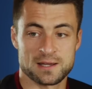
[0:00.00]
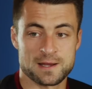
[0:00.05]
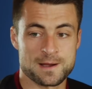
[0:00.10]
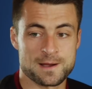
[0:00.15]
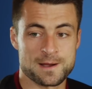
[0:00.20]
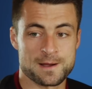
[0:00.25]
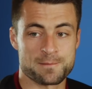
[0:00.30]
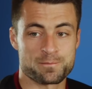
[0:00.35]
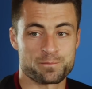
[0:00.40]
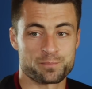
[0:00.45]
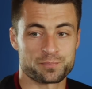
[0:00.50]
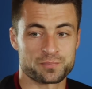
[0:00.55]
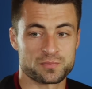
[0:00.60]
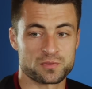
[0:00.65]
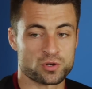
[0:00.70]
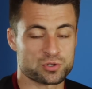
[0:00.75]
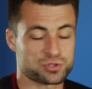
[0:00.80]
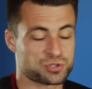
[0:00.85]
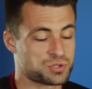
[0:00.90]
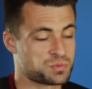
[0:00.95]

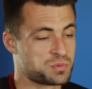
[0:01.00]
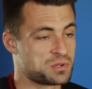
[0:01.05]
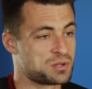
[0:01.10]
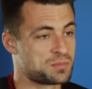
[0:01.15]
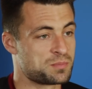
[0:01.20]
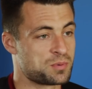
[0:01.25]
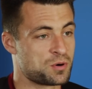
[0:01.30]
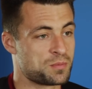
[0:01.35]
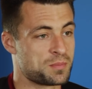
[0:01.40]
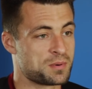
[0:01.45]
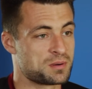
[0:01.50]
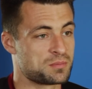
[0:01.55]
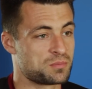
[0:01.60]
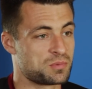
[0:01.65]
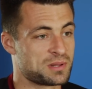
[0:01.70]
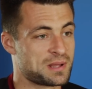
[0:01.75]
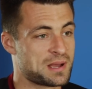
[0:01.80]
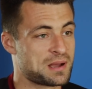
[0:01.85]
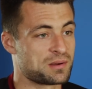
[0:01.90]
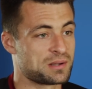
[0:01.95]
not just with the ball, but
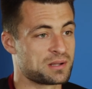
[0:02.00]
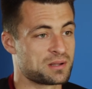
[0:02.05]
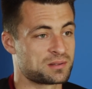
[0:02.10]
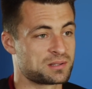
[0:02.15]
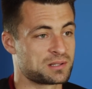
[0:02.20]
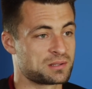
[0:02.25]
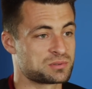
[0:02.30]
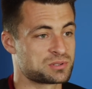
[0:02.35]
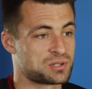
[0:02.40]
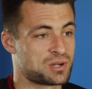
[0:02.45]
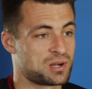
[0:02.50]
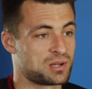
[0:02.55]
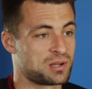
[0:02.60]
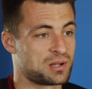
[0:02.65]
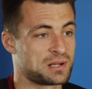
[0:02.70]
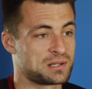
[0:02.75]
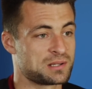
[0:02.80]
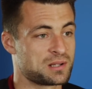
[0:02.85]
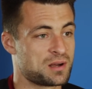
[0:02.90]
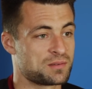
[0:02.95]
without it. I think it was
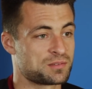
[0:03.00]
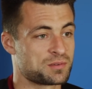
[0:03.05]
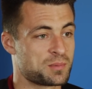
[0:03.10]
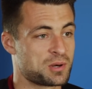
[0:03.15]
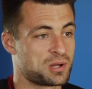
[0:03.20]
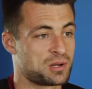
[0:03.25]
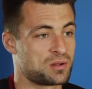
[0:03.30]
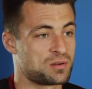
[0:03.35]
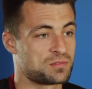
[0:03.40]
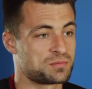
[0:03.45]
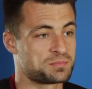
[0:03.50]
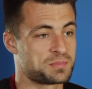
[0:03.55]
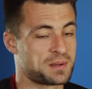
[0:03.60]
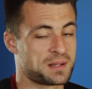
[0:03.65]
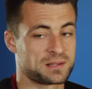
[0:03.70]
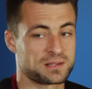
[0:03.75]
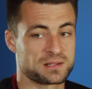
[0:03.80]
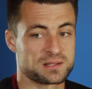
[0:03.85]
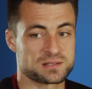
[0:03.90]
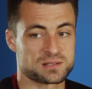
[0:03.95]
highlighted after by a lot of
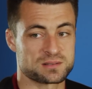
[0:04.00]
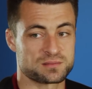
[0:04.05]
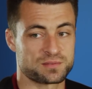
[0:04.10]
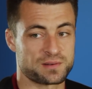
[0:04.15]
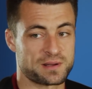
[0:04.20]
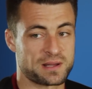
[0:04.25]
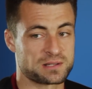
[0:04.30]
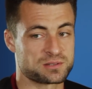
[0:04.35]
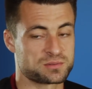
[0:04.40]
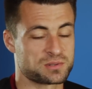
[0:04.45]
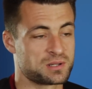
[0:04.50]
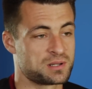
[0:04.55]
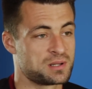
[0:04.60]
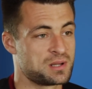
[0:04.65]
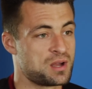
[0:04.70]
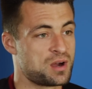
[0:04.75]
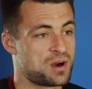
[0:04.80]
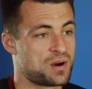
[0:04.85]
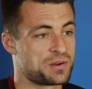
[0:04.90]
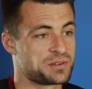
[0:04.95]
pundits and fans that
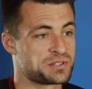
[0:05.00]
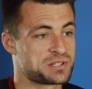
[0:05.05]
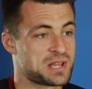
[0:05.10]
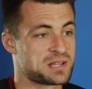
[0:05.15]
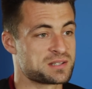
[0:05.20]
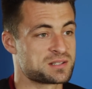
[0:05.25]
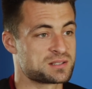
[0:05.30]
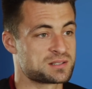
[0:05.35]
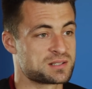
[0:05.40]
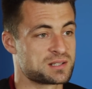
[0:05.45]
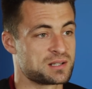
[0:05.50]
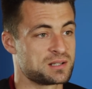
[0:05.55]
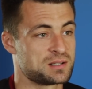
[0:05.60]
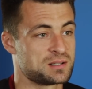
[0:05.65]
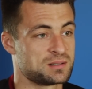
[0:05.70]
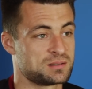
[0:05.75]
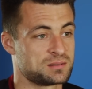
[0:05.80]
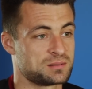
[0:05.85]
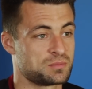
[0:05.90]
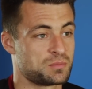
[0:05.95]
our
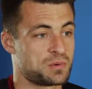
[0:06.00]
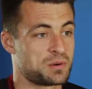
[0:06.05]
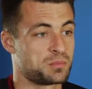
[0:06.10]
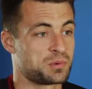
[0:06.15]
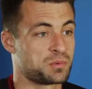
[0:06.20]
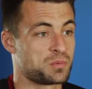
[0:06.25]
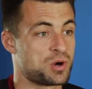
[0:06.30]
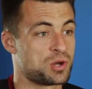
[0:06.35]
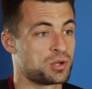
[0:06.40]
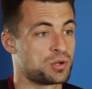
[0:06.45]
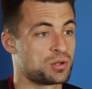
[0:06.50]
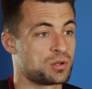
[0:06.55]
intensity when we weren't